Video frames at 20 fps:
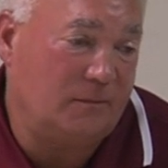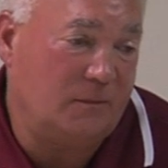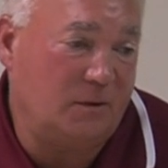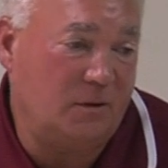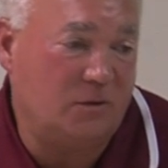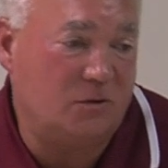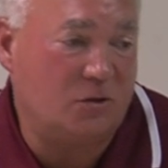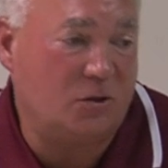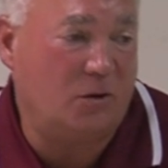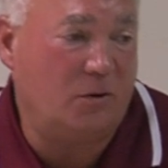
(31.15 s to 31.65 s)

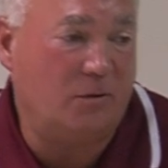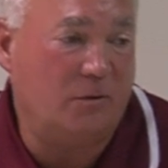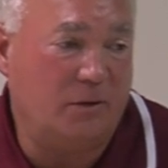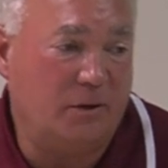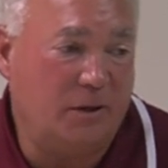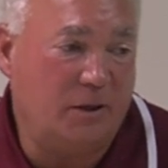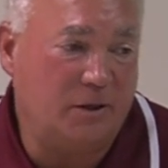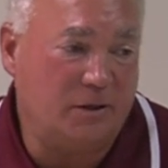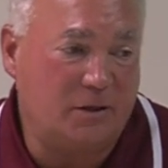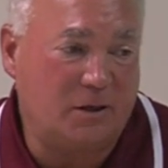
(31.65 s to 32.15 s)
And so
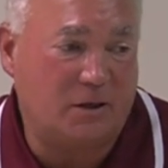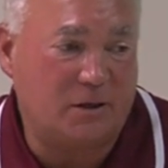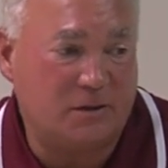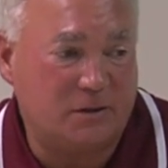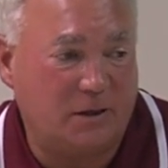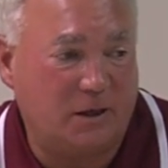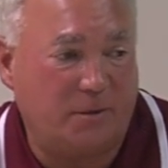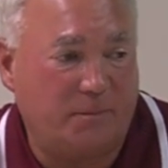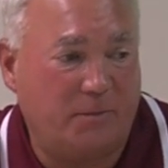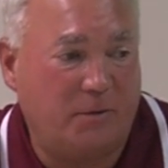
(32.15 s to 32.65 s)
he's got to
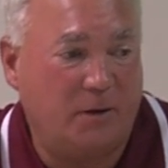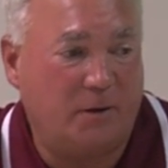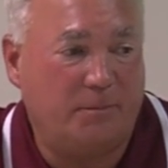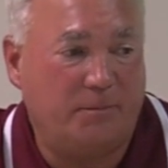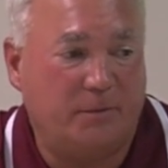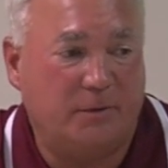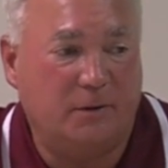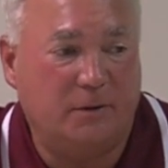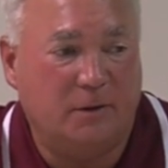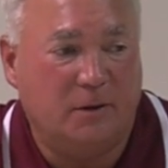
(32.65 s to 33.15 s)
step
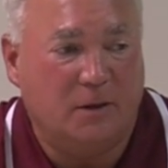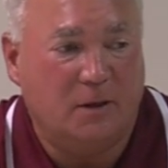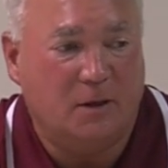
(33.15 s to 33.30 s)
up. And